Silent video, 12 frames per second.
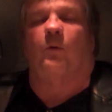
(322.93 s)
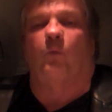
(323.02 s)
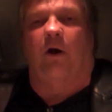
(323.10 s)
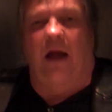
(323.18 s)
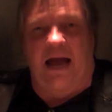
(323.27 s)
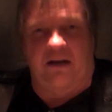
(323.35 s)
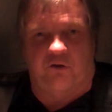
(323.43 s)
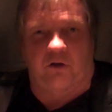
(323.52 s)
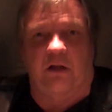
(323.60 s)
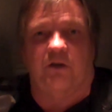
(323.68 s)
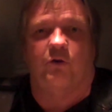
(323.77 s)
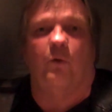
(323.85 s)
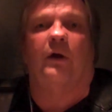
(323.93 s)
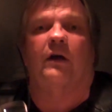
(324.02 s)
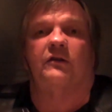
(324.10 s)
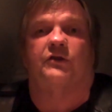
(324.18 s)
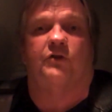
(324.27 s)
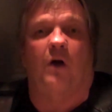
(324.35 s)
We're actually doing
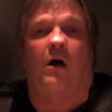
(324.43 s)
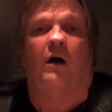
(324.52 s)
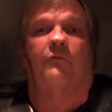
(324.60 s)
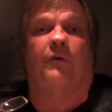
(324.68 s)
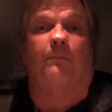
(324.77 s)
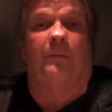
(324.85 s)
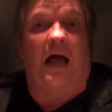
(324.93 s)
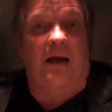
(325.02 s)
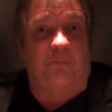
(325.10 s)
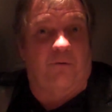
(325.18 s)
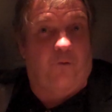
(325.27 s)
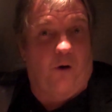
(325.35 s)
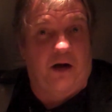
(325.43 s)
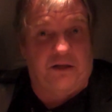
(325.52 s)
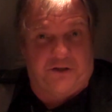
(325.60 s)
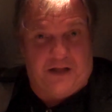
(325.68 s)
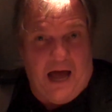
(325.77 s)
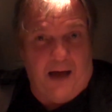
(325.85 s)
a song from Line Before I
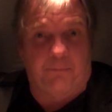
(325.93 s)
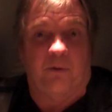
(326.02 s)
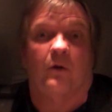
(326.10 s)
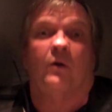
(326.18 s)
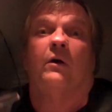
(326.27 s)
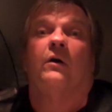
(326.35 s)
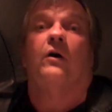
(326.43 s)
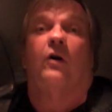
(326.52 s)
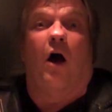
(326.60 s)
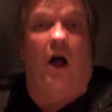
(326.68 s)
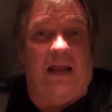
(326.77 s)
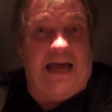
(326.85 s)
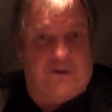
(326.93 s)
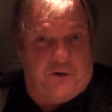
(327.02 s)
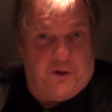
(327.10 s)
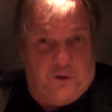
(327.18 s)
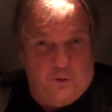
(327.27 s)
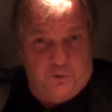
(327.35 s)
Stop called
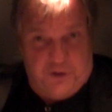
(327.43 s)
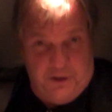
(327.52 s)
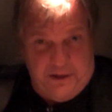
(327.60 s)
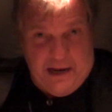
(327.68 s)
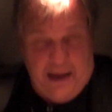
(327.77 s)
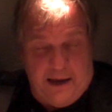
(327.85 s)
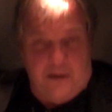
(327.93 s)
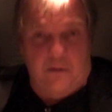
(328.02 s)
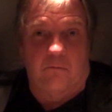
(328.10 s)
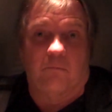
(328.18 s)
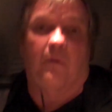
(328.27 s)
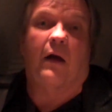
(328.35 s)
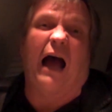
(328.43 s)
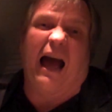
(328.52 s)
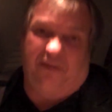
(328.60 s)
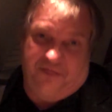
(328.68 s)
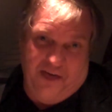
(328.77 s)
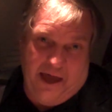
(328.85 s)
Execution Day,
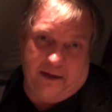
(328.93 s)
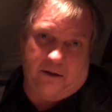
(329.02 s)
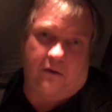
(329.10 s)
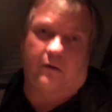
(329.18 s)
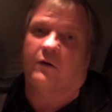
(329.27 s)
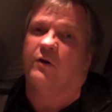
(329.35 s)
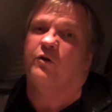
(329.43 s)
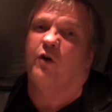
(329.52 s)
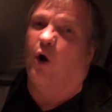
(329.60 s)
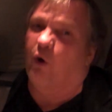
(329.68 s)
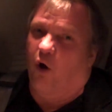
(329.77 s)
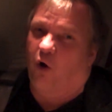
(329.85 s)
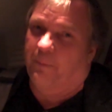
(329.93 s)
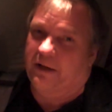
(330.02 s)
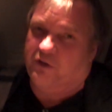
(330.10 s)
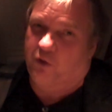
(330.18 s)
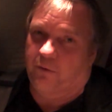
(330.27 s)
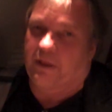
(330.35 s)
I think. Don't hold me
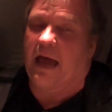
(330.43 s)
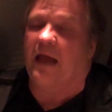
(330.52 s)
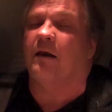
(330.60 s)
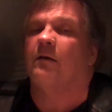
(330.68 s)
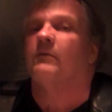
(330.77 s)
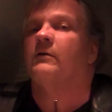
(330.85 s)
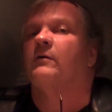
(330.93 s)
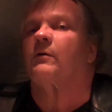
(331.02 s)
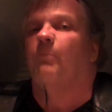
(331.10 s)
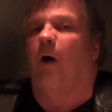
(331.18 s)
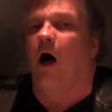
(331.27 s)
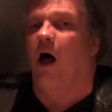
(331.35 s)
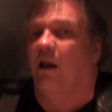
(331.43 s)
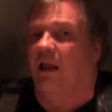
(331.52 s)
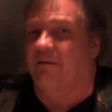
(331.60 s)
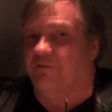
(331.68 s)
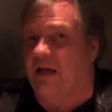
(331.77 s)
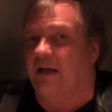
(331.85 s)
to that. Paul
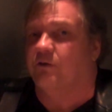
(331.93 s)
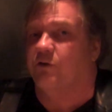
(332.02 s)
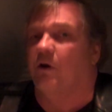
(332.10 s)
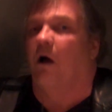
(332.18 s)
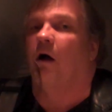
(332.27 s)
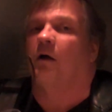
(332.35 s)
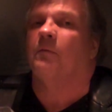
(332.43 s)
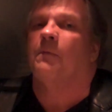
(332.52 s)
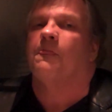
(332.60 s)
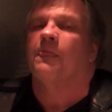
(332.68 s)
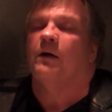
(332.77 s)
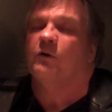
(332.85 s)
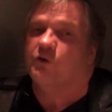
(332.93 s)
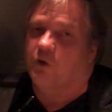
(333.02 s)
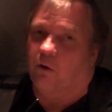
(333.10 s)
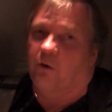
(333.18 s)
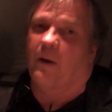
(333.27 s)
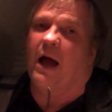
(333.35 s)
loves that song.
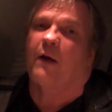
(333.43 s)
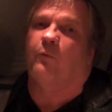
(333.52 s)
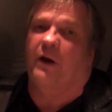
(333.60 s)
So do I.